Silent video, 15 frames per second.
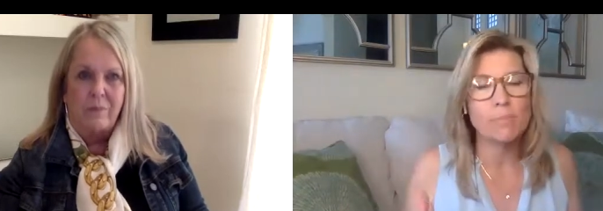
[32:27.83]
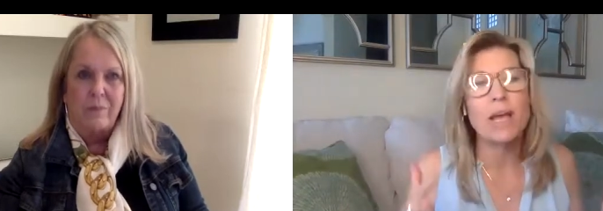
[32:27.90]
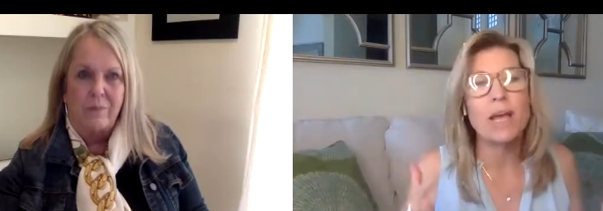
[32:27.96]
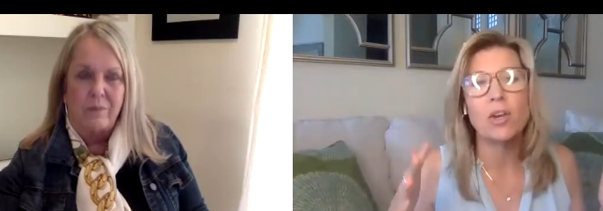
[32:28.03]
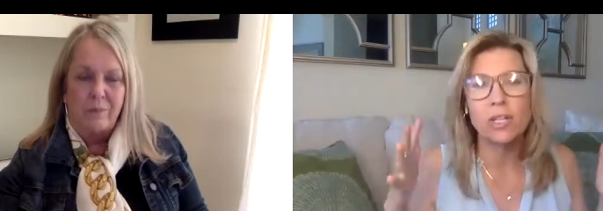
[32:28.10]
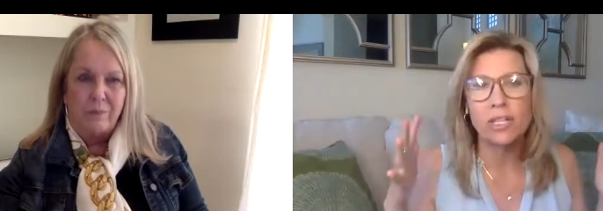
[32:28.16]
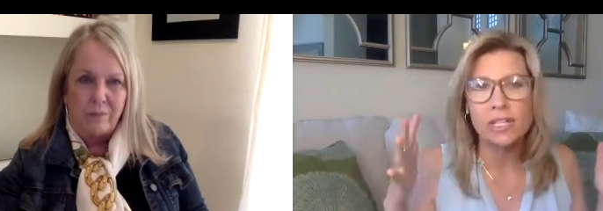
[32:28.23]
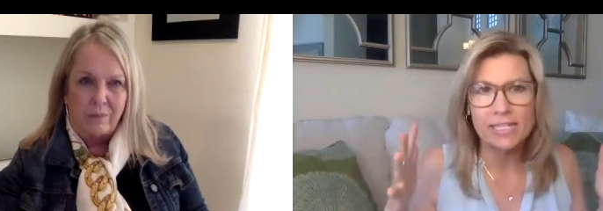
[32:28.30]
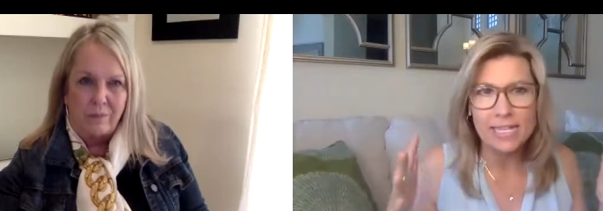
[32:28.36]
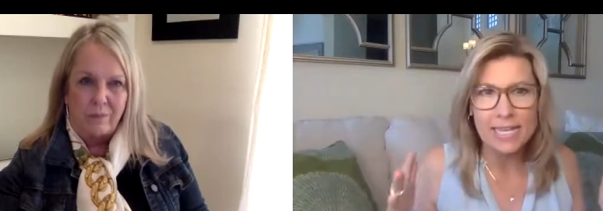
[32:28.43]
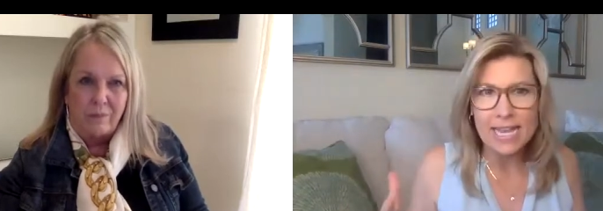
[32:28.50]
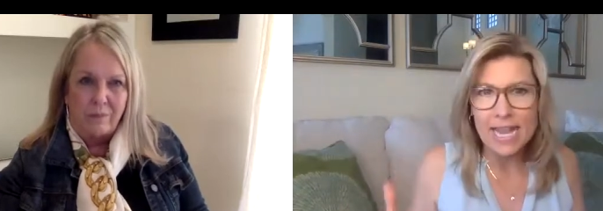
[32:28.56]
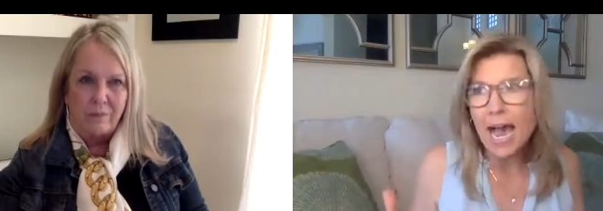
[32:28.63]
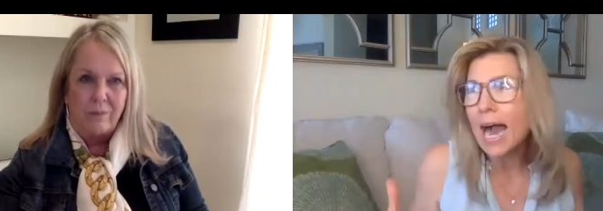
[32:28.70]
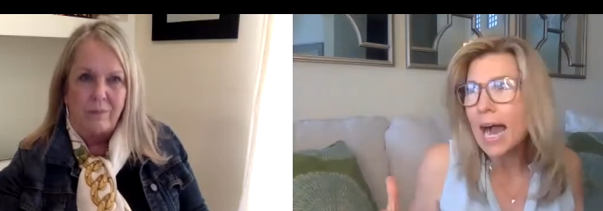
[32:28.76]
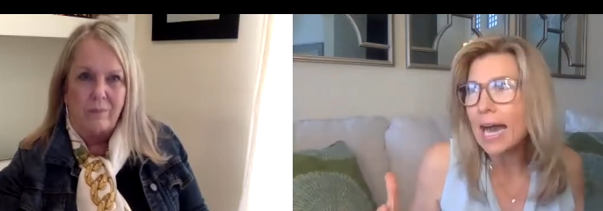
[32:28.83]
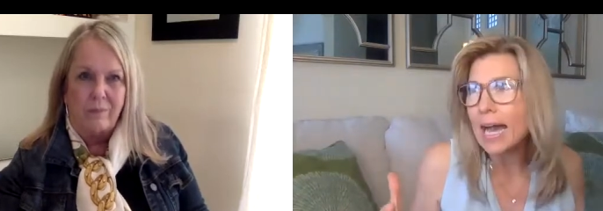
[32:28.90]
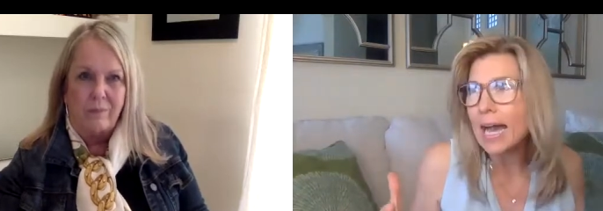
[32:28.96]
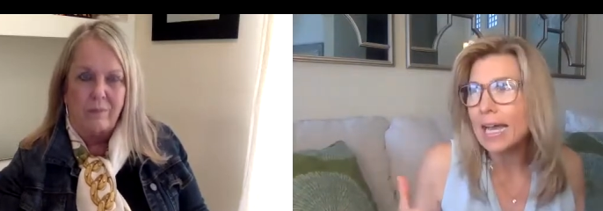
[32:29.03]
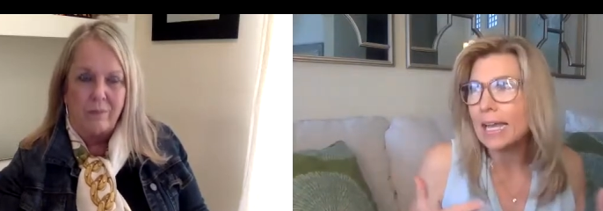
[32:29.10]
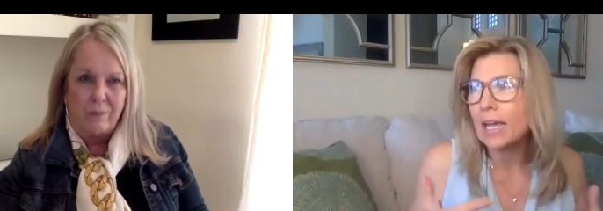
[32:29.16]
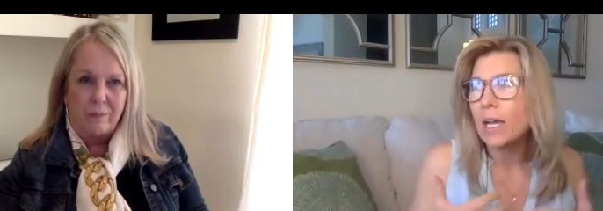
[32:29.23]
Speaker 1: am I going to
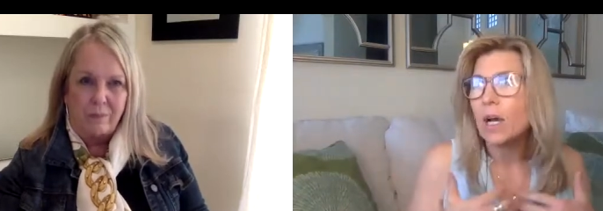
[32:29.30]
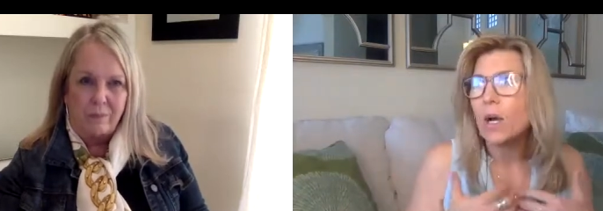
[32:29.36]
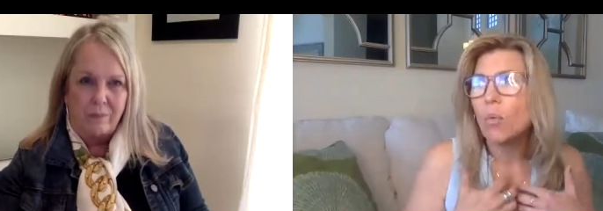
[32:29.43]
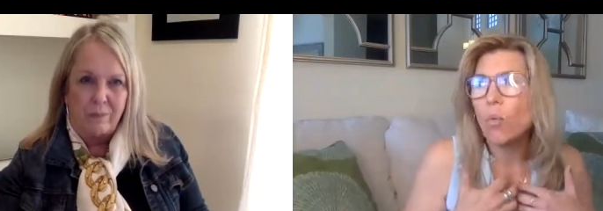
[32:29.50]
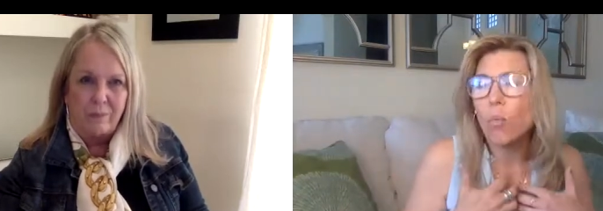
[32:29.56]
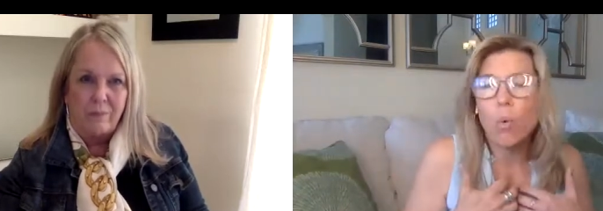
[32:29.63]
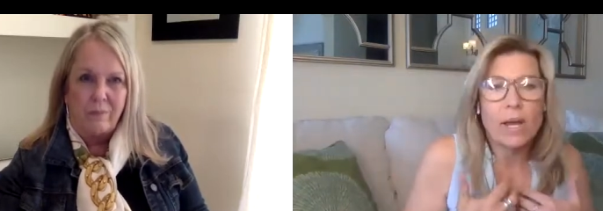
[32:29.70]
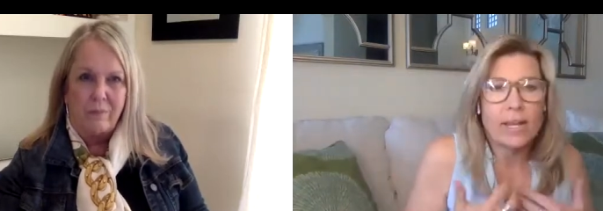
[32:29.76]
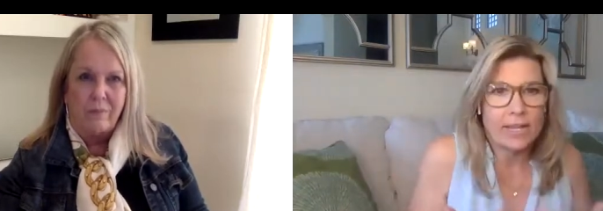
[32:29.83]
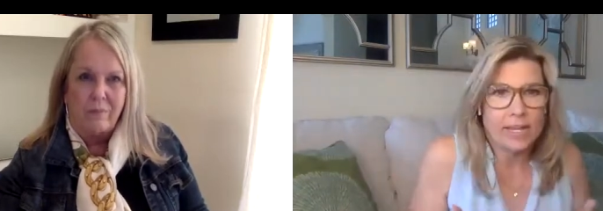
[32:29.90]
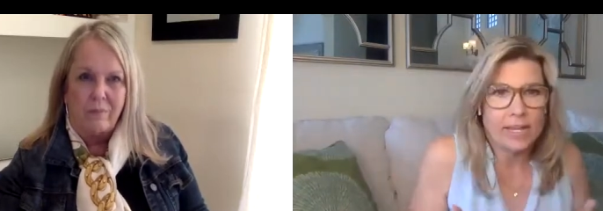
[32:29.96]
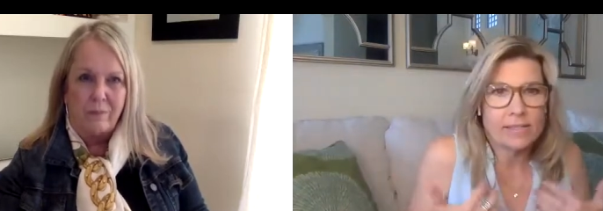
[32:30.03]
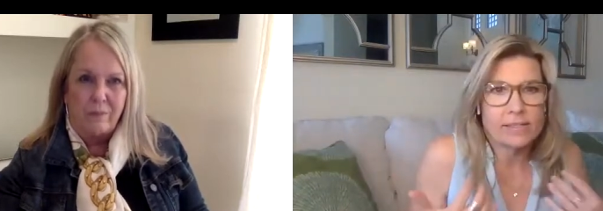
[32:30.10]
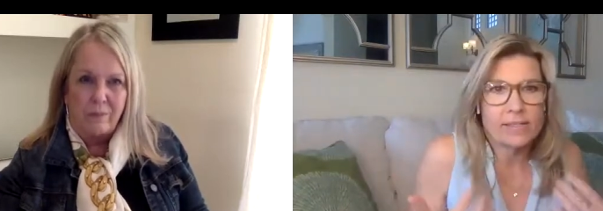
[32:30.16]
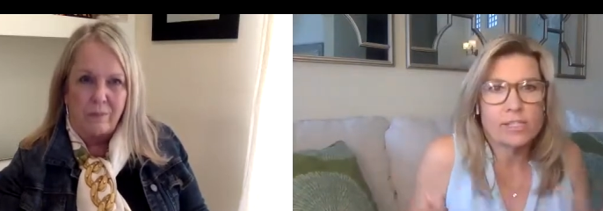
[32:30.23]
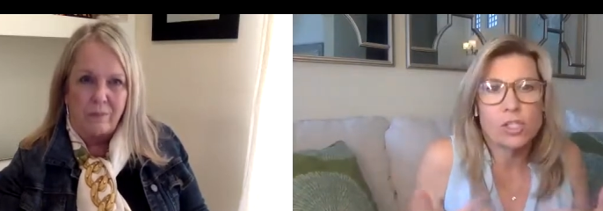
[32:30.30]
deny what is